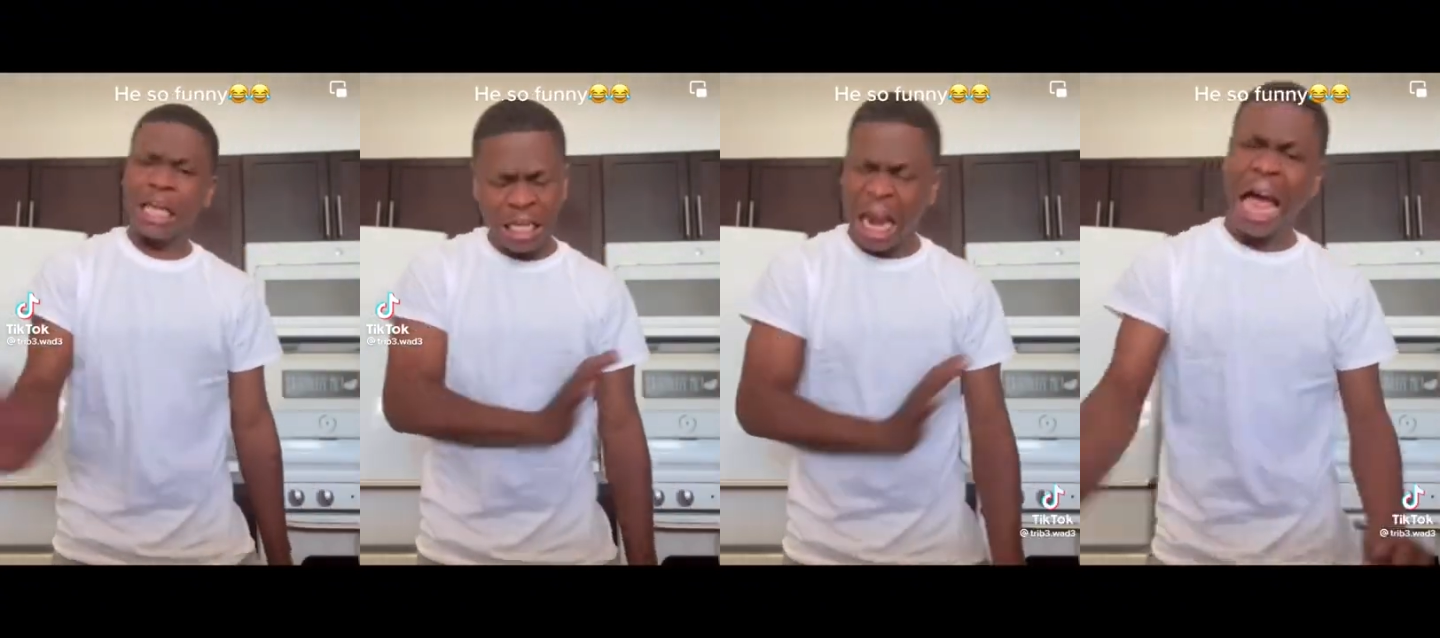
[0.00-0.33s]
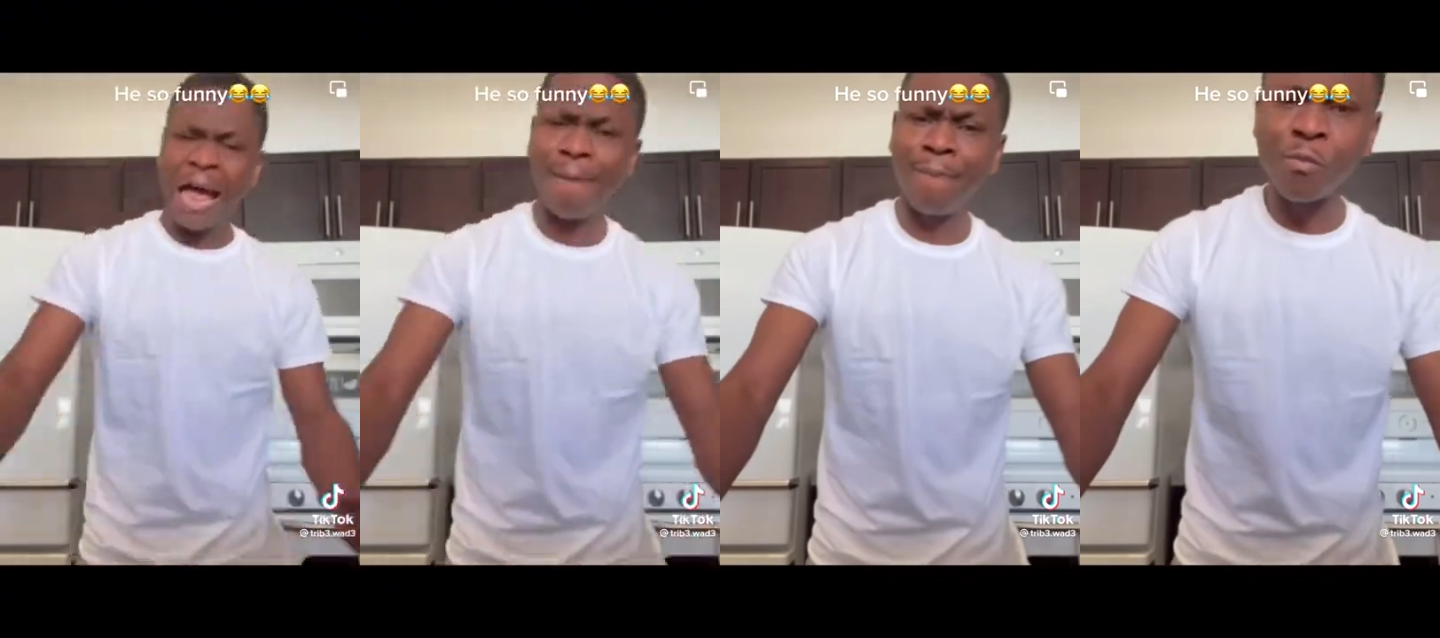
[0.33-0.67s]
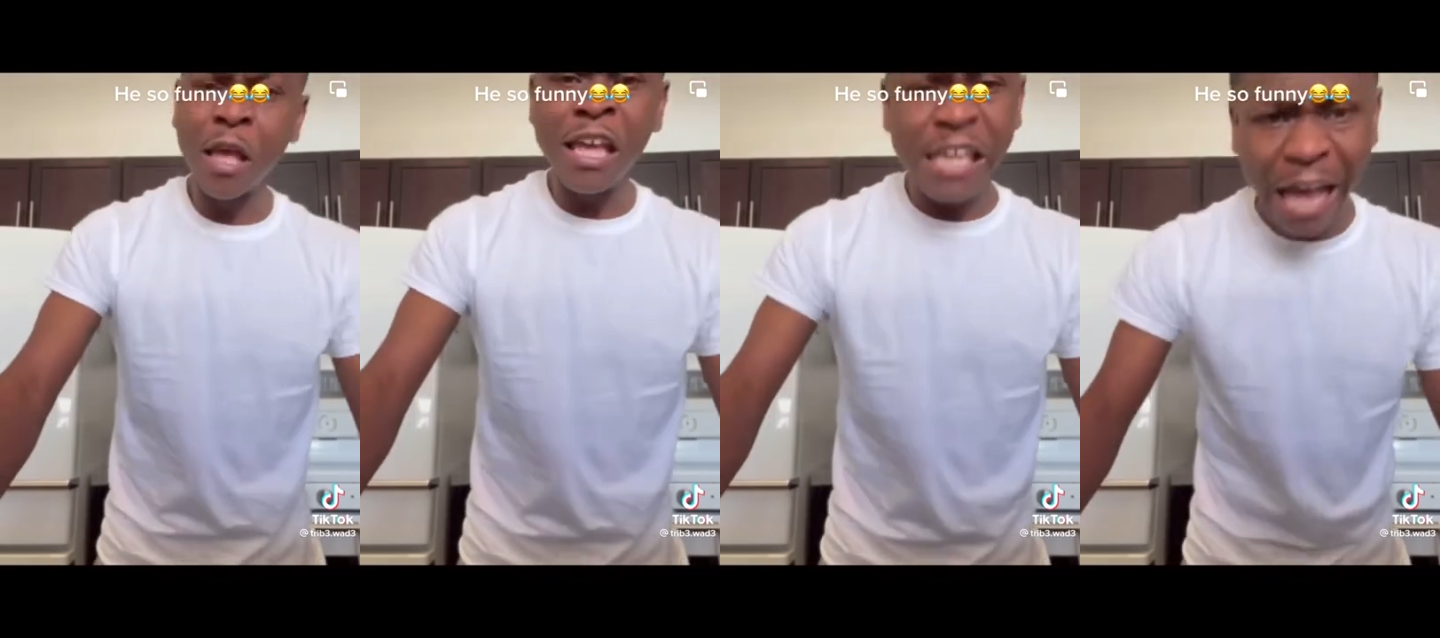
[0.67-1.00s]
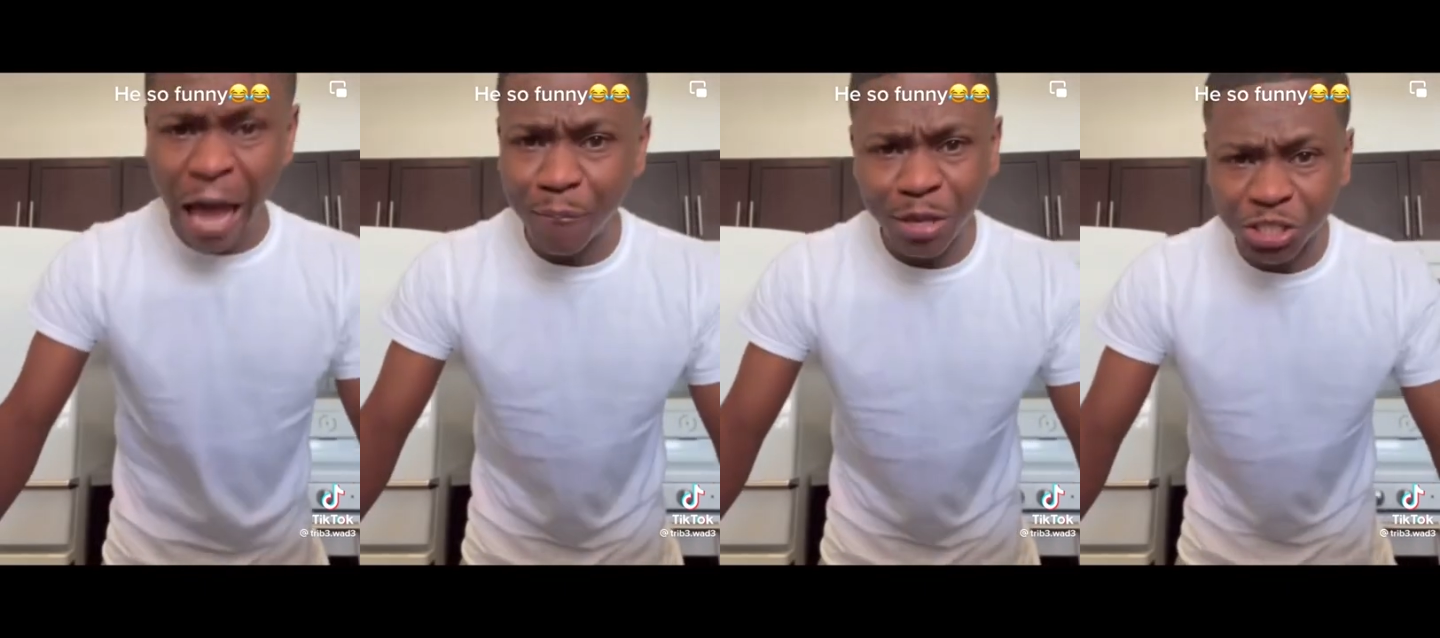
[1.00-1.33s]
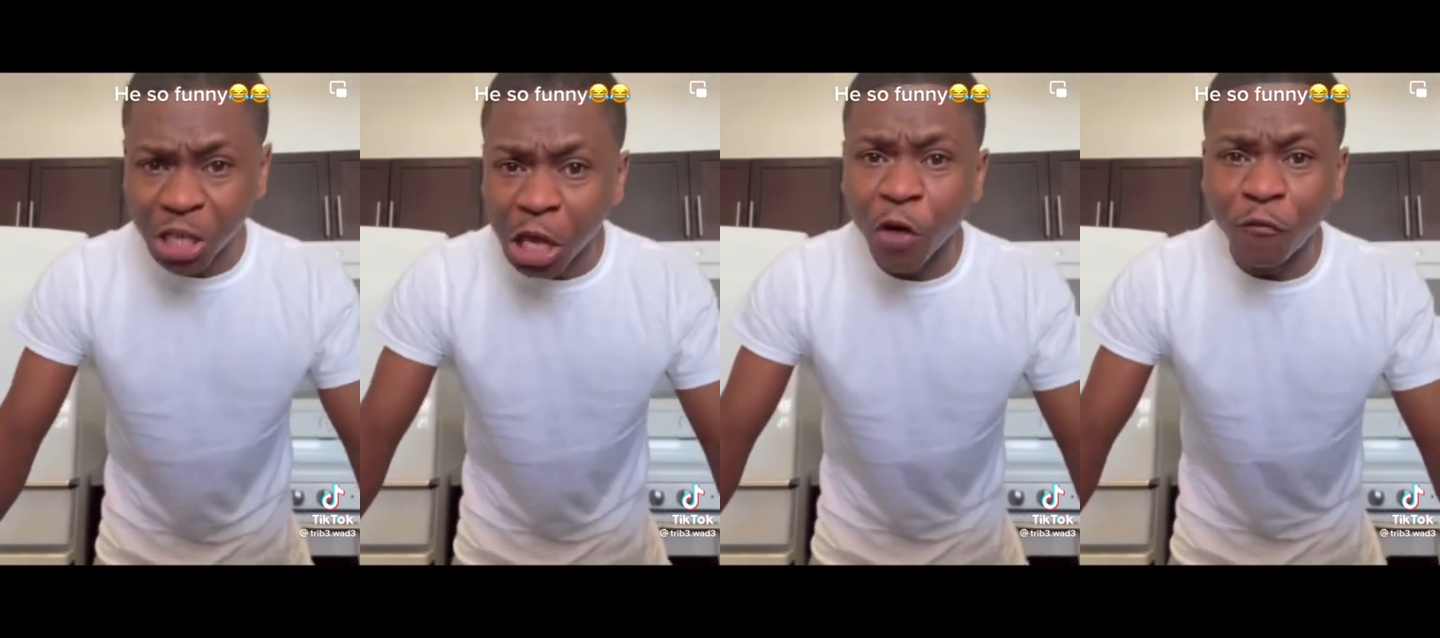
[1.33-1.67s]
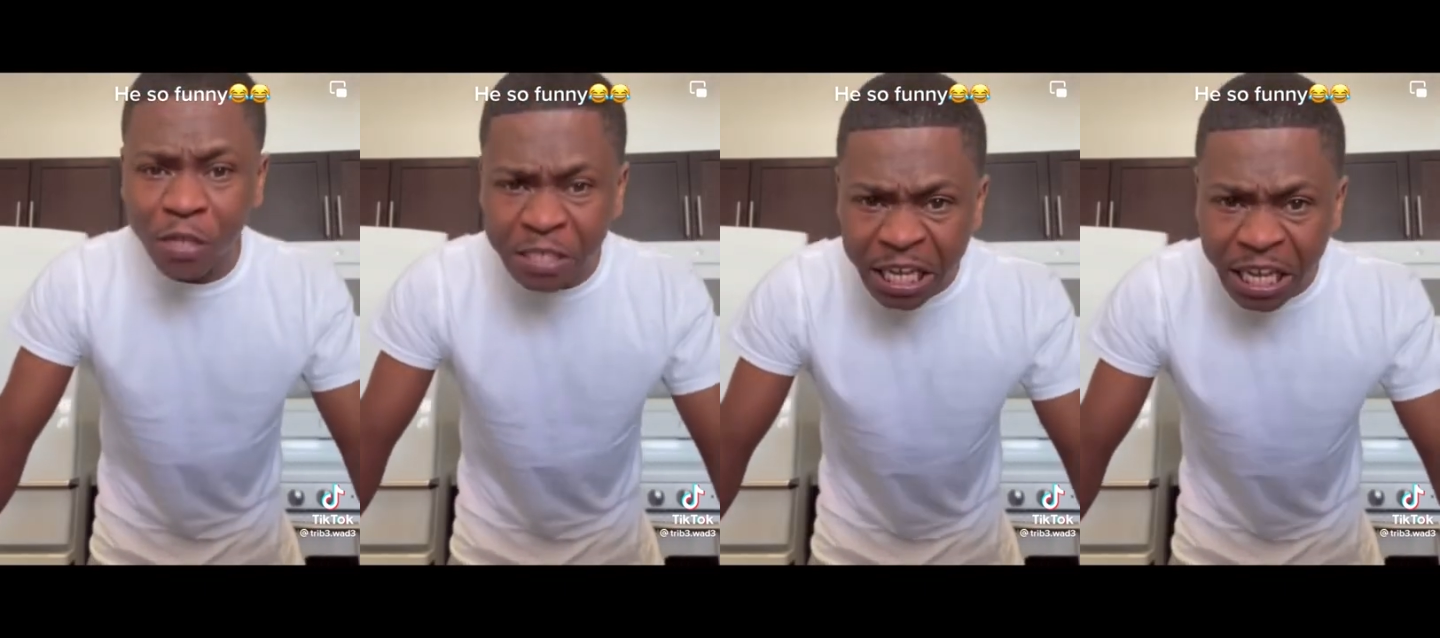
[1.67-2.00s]
line. Yeah, I'm in jail for
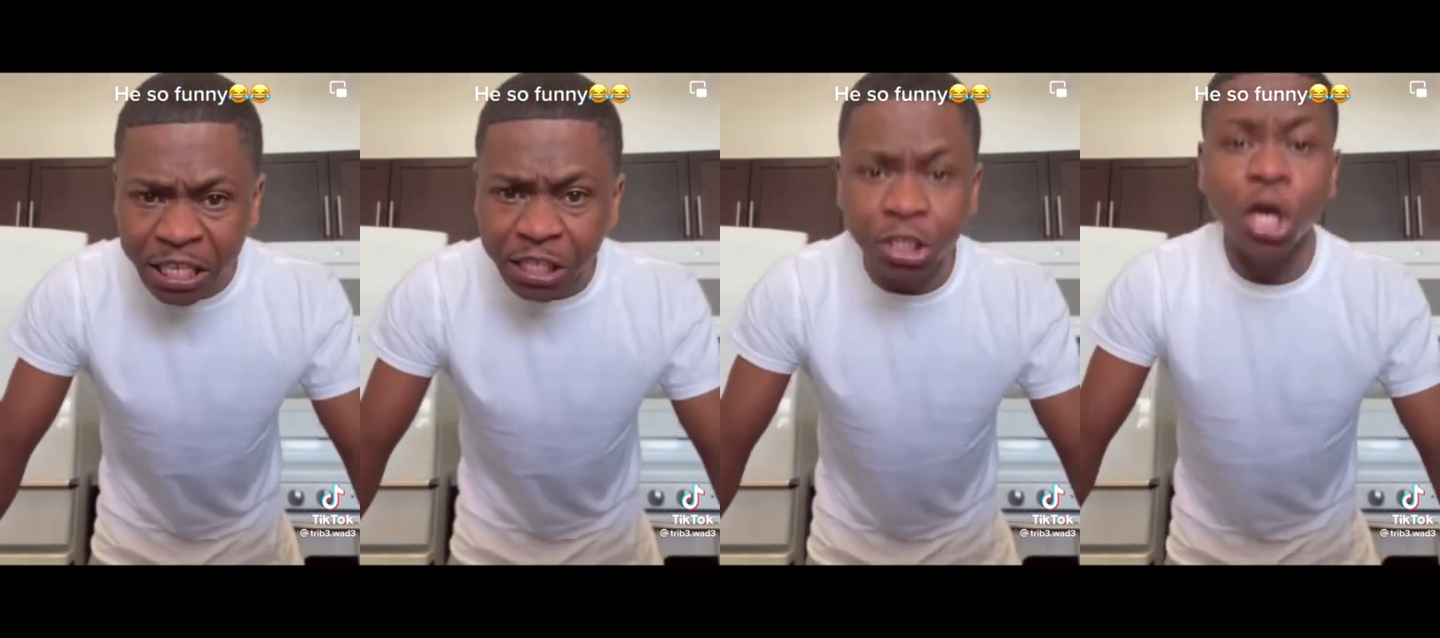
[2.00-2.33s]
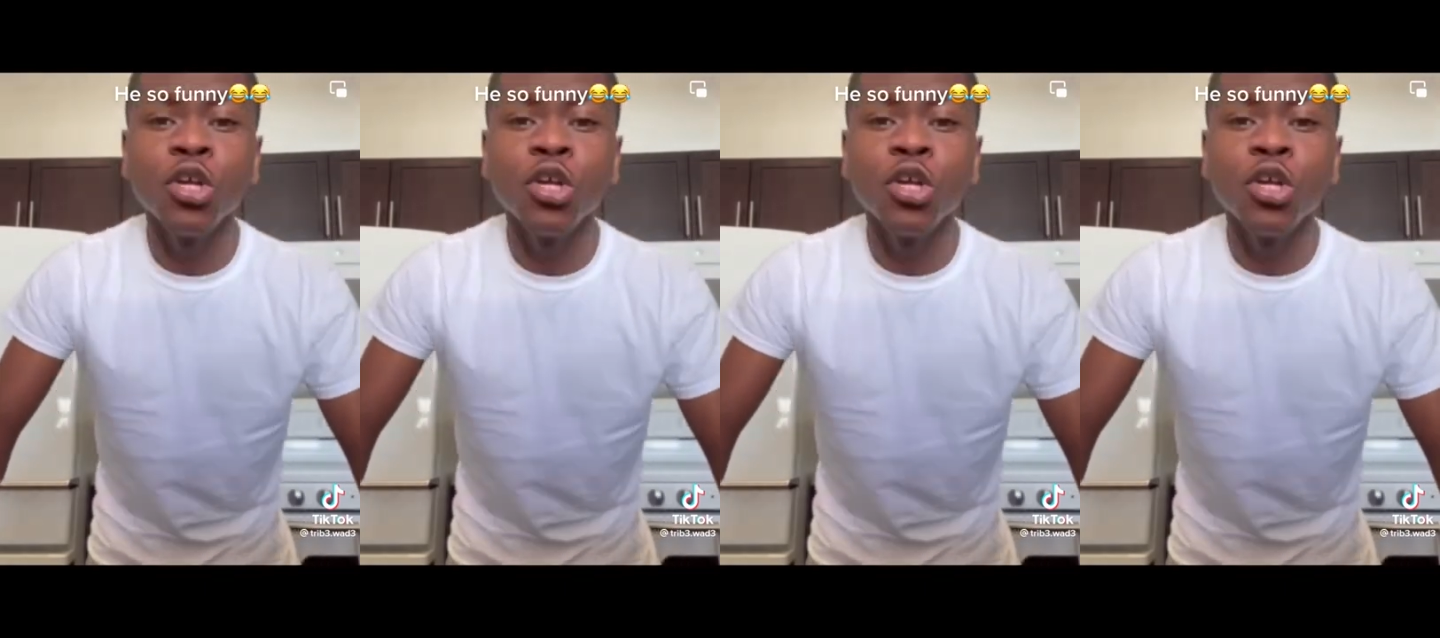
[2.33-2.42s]
tickets.